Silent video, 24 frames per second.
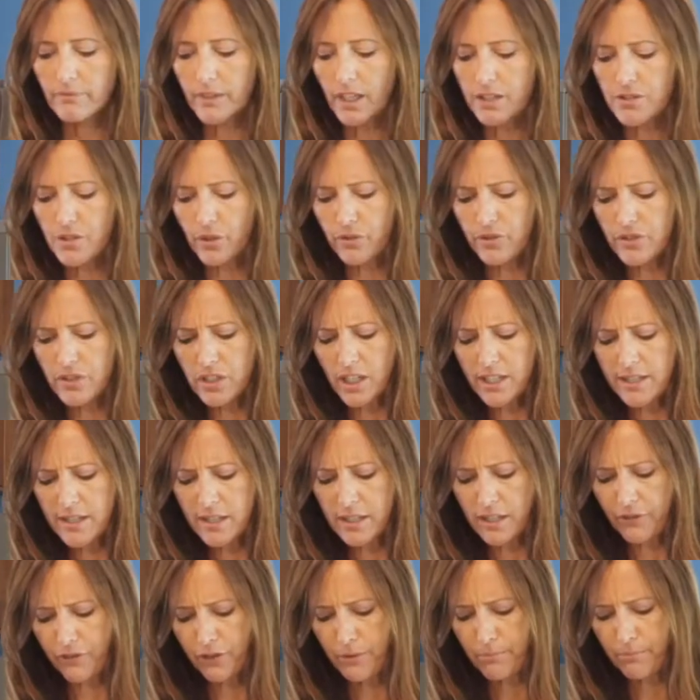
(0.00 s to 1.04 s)
So there's lots of
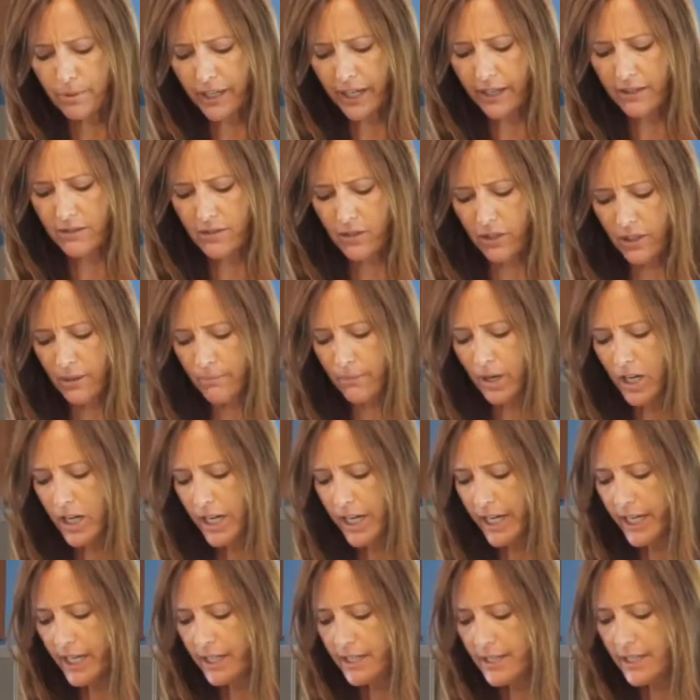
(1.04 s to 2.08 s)
different brands on the
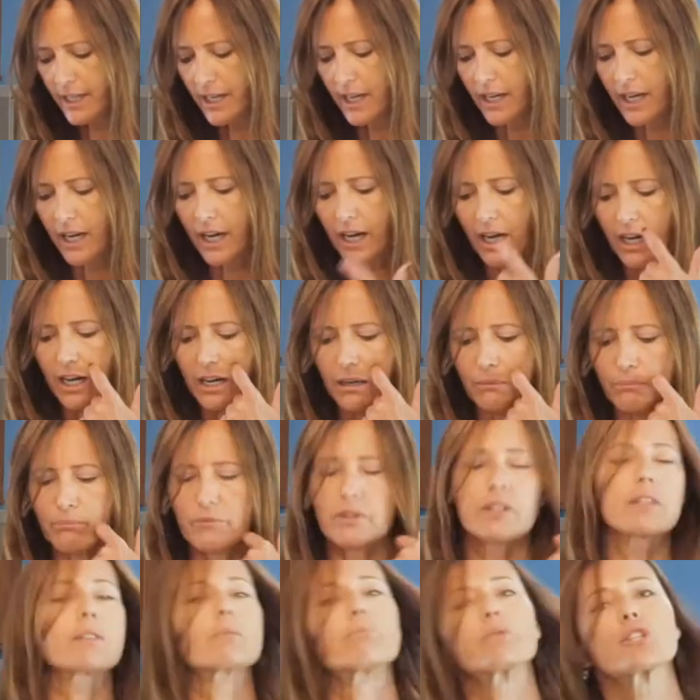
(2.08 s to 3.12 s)
market.
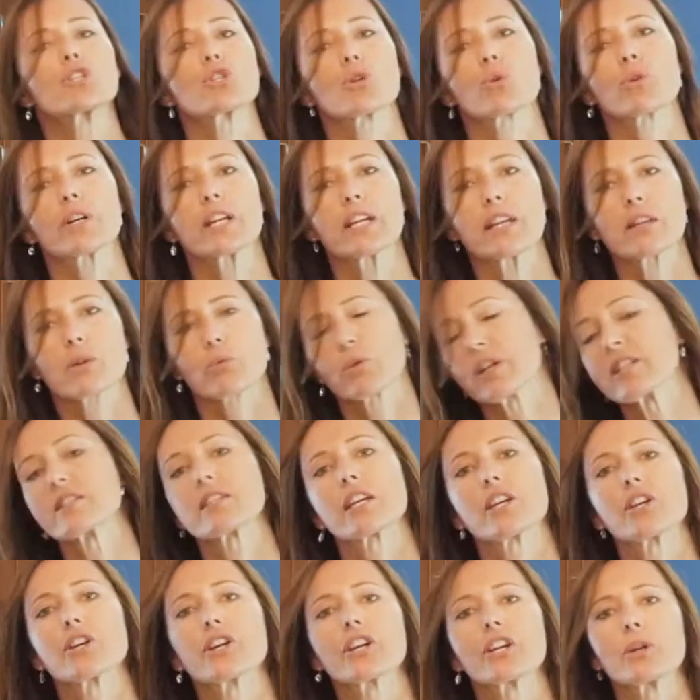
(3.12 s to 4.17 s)
The majority of the ones
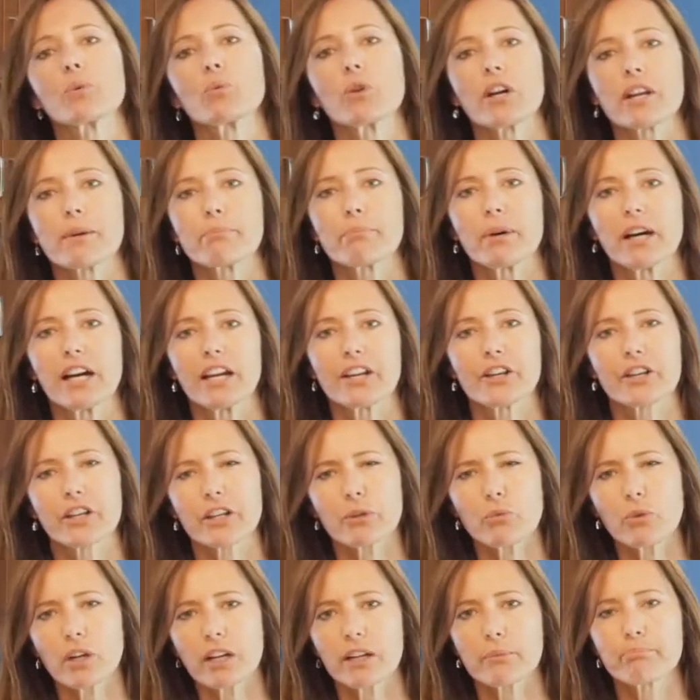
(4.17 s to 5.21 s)
that you're gonna wanna
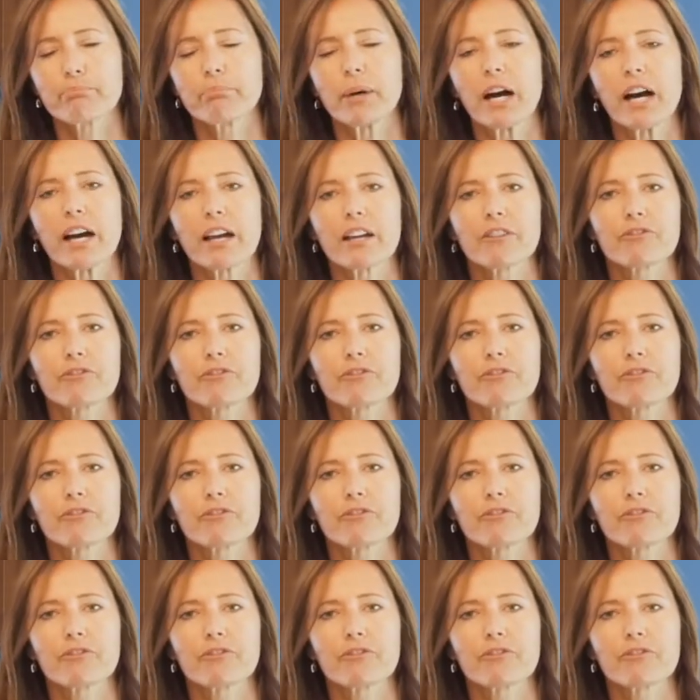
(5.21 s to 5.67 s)
buy